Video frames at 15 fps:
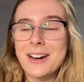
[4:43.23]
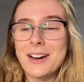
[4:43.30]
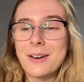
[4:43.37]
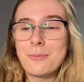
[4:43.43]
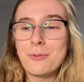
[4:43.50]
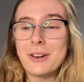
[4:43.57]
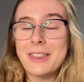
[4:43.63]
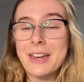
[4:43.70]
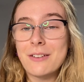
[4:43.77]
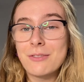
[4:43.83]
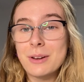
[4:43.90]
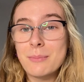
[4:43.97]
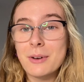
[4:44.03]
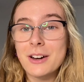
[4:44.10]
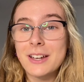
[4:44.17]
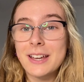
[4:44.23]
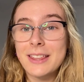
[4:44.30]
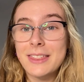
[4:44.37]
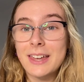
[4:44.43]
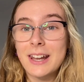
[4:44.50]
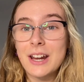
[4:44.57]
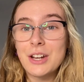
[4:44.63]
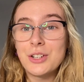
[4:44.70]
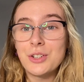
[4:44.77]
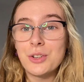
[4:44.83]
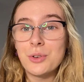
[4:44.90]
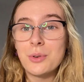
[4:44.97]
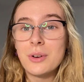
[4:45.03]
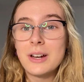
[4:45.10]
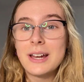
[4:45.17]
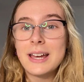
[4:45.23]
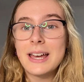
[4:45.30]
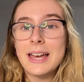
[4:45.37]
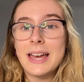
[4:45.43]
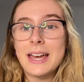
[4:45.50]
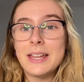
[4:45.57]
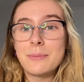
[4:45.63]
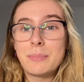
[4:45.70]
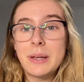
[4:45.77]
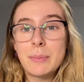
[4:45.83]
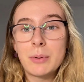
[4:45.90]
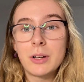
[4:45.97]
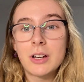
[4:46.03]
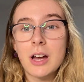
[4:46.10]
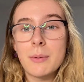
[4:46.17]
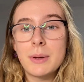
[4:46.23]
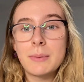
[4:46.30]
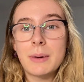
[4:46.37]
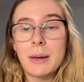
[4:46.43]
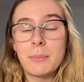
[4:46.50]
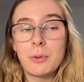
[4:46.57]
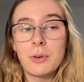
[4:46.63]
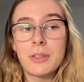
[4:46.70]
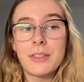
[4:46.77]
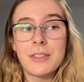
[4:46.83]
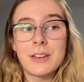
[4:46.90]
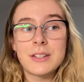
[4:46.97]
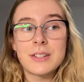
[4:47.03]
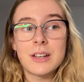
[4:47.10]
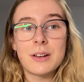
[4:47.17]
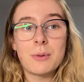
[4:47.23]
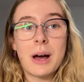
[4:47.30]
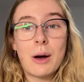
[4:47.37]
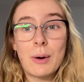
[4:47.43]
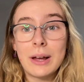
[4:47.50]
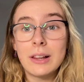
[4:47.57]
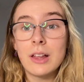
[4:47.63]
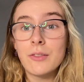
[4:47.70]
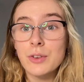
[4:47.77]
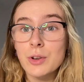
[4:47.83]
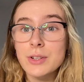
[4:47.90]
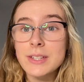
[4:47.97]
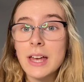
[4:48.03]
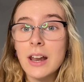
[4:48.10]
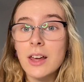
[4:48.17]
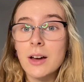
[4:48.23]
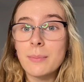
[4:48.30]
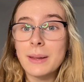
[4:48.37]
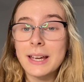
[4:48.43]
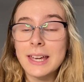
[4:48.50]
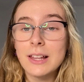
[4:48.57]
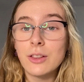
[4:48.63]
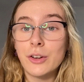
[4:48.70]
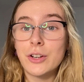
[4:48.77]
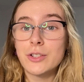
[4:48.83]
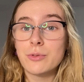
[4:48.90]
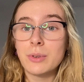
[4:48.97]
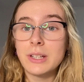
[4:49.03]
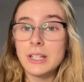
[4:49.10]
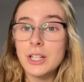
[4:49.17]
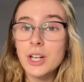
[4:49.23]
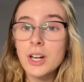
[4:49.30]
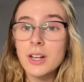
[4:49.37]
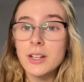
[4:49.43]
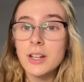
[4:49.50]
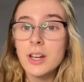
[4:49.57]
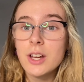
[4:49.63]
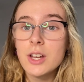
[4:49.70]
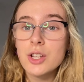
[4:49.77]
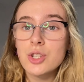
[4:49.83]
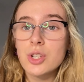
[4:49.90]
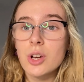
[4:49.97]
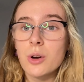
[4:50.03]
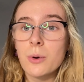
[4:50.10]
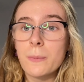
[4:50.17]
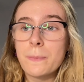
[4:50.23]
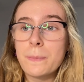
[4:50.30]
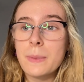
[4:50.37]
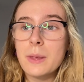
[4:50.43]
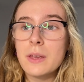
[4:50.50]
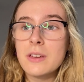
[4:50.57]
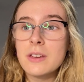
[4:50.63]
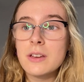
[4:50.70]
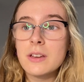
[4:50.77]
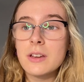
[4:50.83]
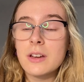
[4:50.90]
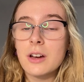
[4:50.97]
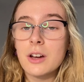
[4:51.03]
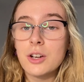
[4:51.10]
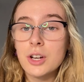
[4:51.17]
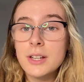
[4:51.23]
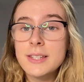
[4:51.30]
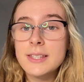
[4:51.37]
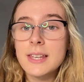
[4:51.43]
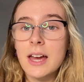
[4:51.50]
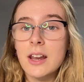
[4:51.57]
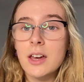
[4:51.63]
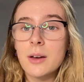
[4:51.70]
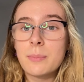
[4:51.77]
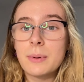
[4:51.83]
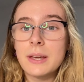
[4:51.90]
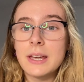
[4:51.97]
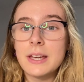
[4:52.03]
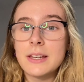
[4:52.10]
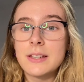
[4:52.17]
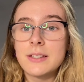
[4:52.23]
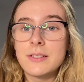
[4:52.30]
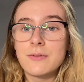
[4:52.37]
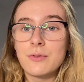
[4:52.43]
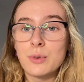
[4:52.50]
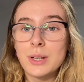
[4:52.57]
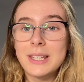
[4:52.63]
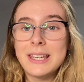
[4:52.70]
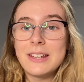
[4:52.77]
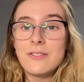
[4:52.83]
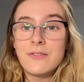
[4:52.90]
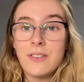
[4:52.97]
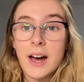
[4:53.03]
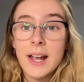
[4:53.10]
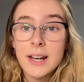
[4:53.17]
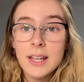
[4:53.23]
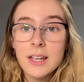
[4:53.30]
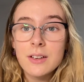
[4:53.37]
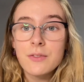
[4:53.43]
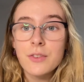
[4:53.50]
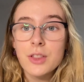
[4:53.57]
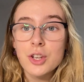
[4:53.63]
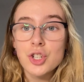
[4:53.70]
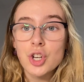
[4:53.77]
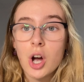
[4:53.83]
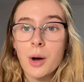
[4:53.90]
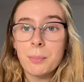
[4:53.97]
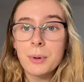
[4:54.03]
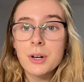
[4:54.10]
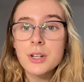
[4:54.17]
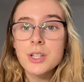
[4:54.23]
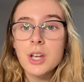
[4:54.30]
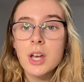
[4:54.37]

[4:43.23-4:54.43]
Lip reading: with every market that I do. And people come in my booth and they say, wow, I love your setup. Like, it looks really good. So a good setup is really inviting for the shoppers,